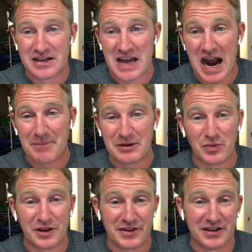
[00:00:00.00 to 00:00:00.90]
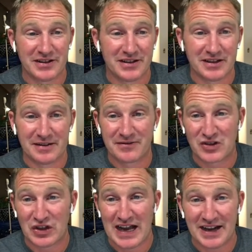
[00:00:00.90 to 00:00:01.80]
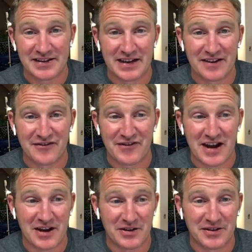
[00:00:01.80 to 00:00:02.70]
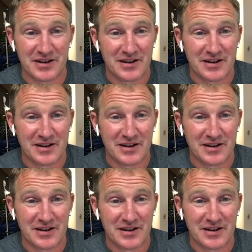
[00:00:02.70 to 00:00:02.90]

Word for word: happy with it. And I'm glad that I found